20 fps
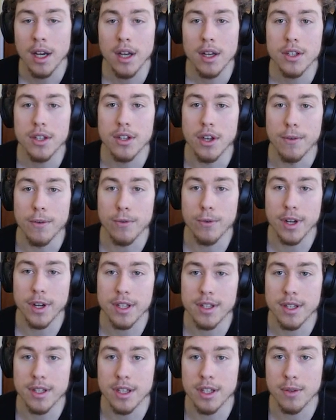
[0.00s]
So for
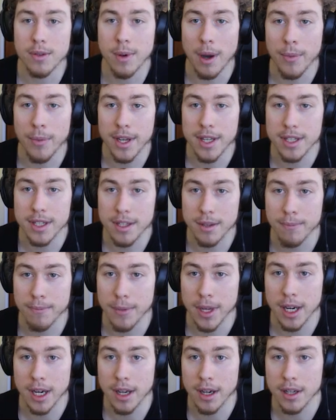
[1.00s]
instance, when we
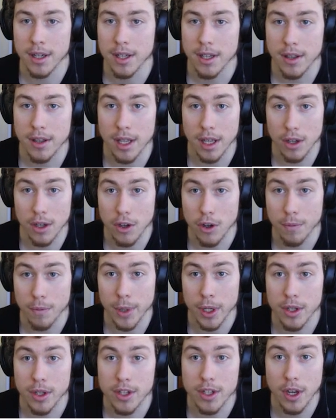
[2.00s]
submitted the
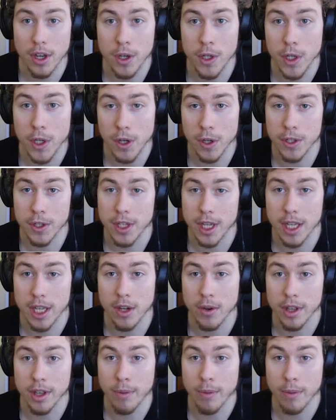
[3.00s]
human Sergio Sr.